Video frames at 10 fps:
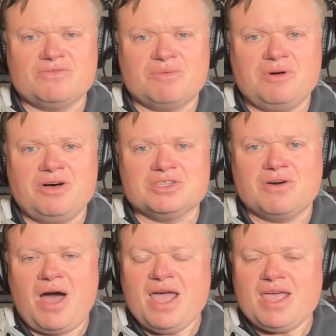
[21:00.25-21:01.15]
football.
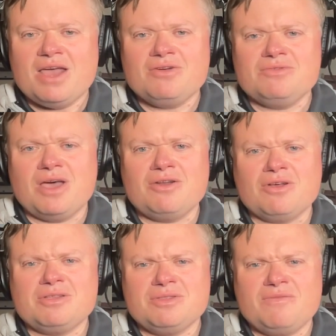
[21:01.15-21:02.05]
So I, I don't I
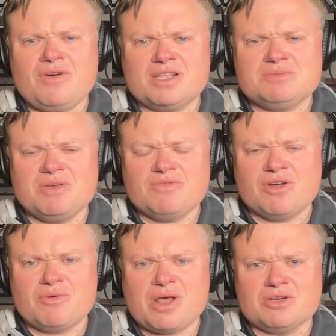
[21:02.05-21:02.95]
don't if I can speak for
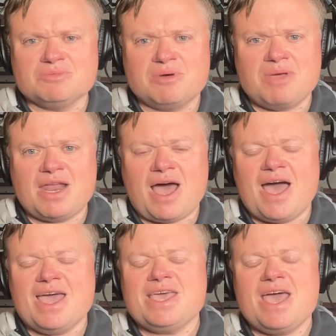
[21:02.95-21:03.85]
anyone else, but man,
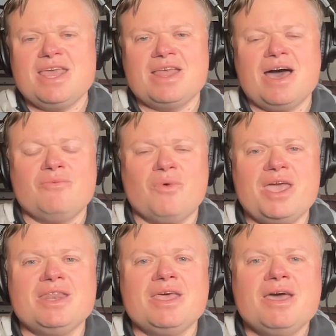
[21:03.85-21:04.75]
I cannot
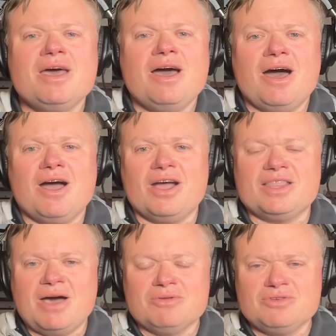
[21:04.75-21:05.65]
wait. All right,
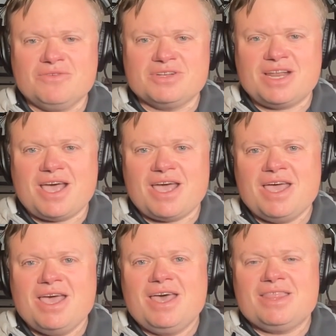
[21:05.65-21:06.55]
that will do it for
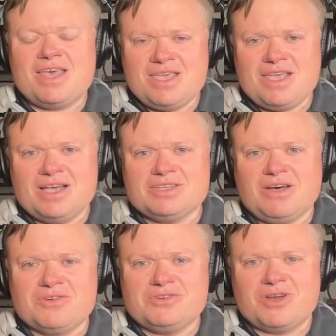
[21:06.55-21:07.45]
today. Thank you guys all
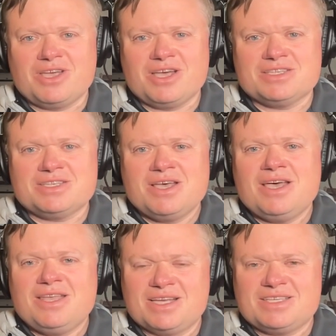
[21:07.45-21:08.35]
for joining us.
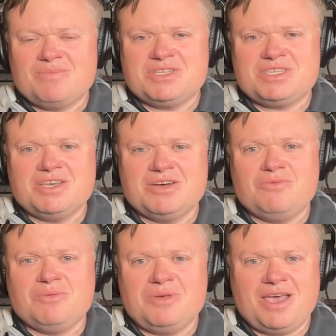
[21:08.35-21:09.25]
Next time we see you,
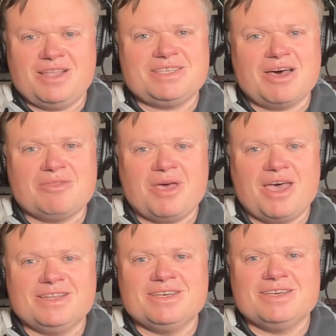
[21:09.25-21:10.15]
we'll be in South
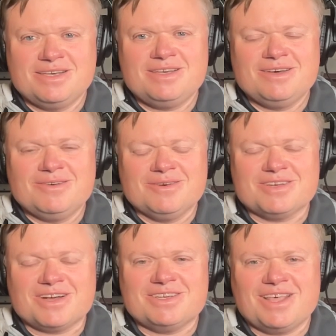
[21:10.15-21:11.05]
Bend. We'll
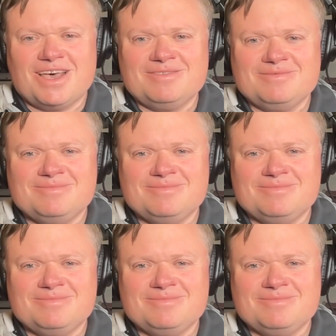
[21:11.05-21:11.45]
talk to you then.